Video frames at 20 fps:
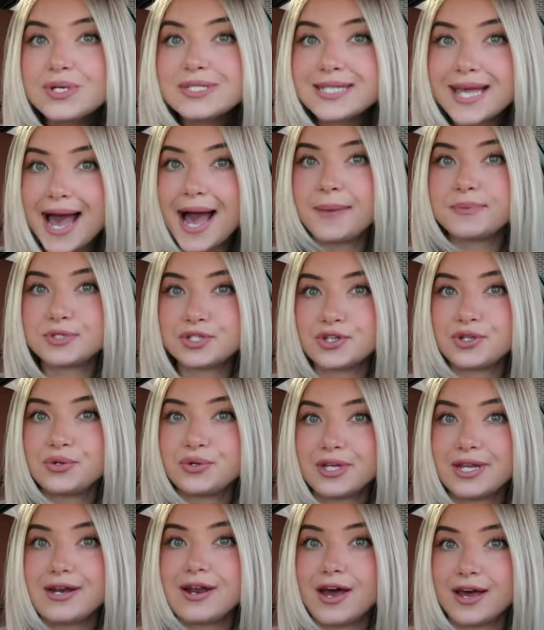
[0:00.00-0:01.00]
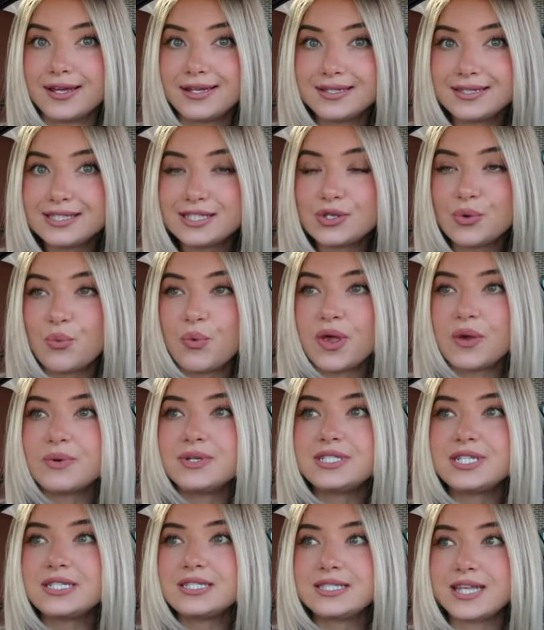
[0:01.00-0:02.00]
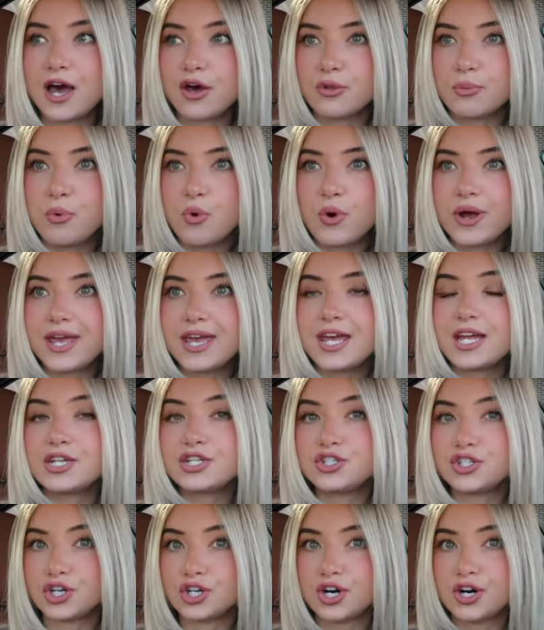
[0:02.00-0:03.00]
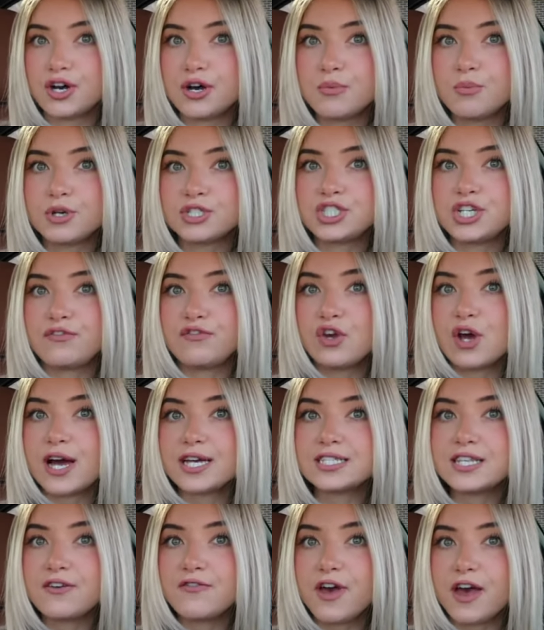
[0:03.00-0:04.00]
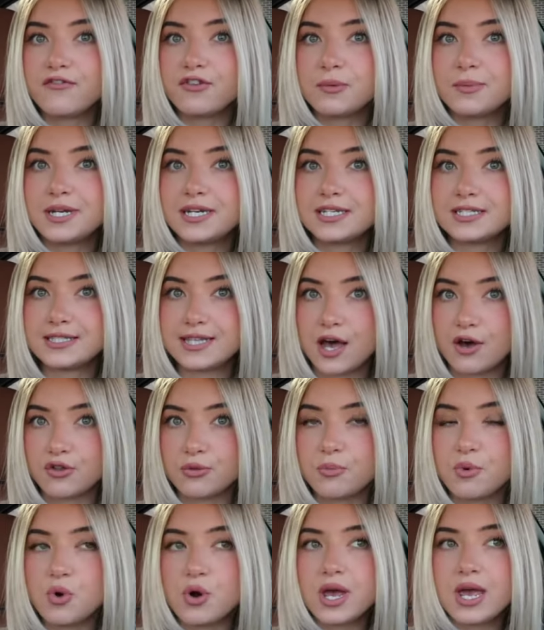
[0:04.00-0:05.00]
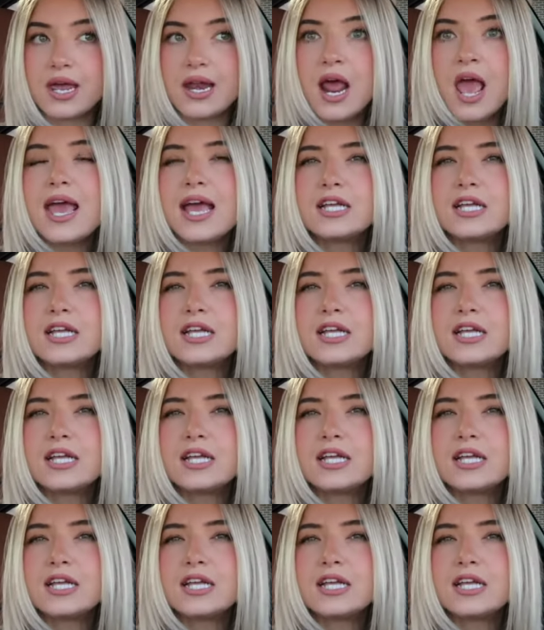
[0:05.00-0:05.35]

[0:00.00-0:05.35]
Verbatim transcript: It was absolutely nuts. We went to Southpoint in Durham, which if you guys have ever been to Southpoint,